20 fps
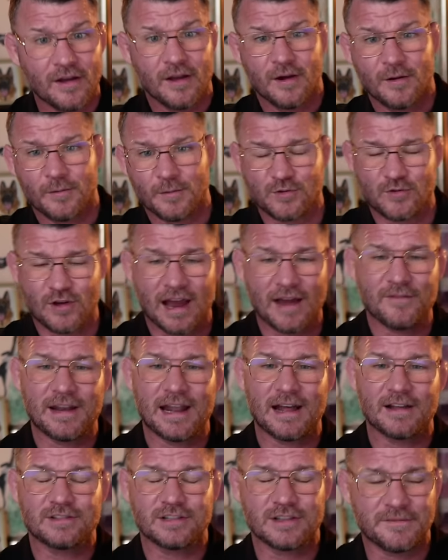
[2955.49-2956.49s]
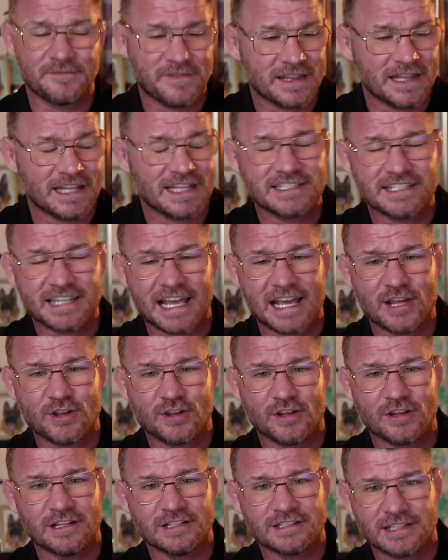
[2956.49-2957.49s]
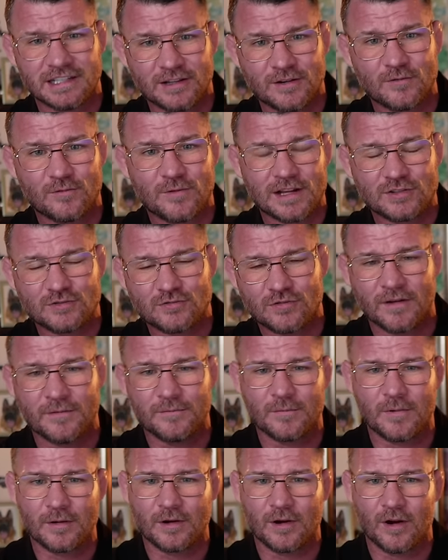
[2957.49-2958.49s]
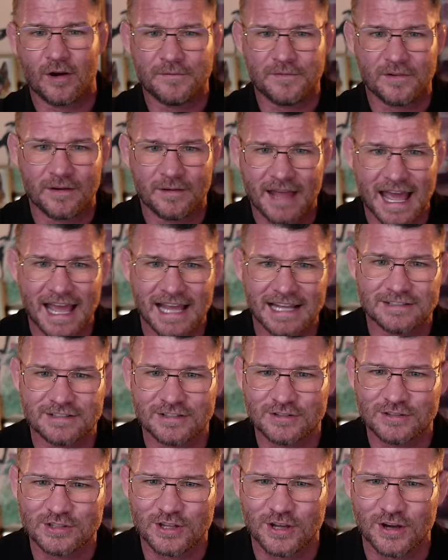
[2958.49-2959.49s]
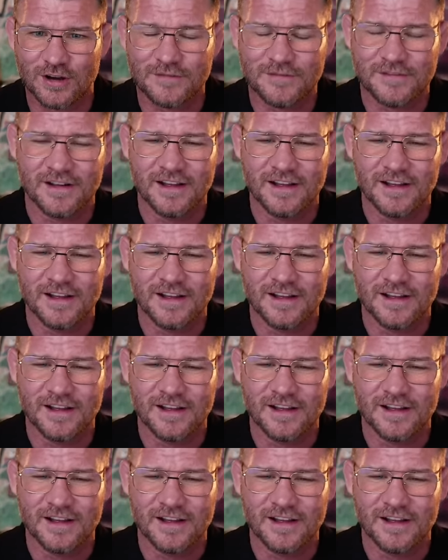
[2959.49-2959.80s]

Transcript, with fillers: We're driving out to the filling station. It's a little restaurant. We'll go for eggs and stuff.